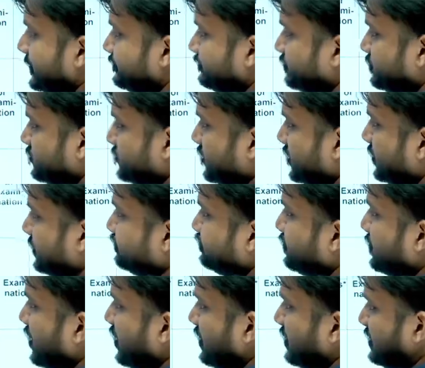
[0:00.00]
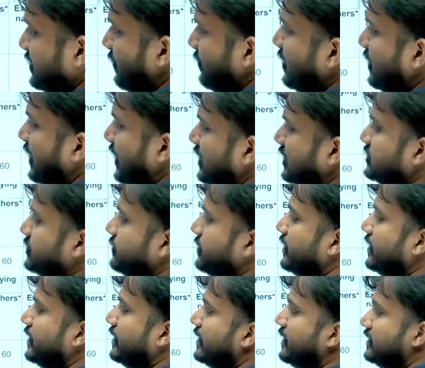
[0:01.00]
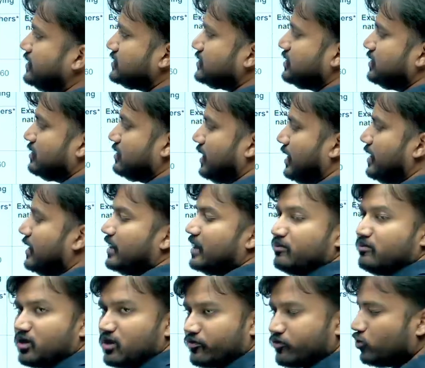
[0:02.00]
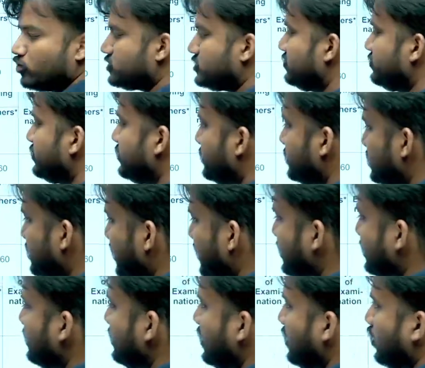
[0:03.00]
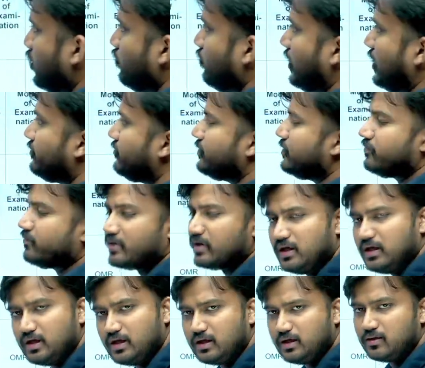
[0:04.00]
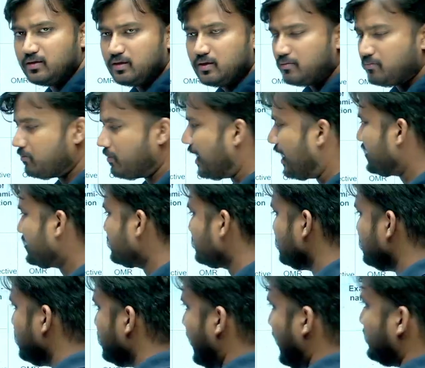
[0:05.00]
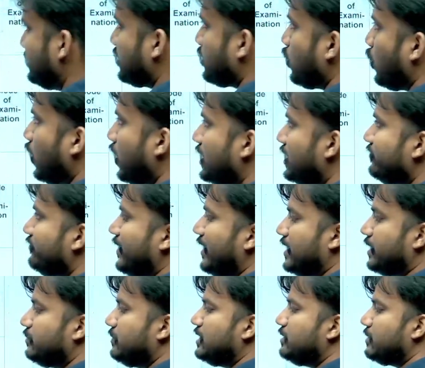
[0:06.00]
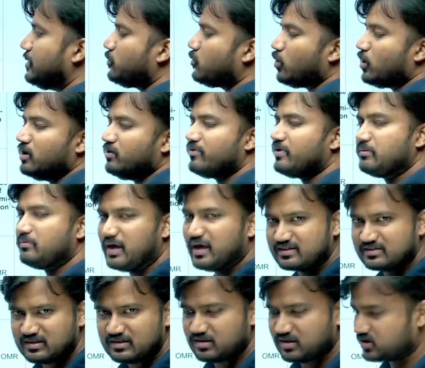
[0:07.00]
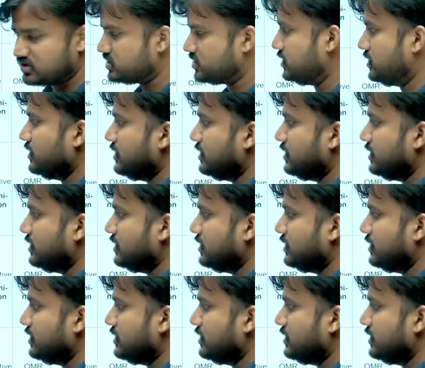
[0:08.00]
See, Tamil eligibility test, 100 number of questions will be there, 150 marks, and the qualifying, minimum qualifying marks is 60.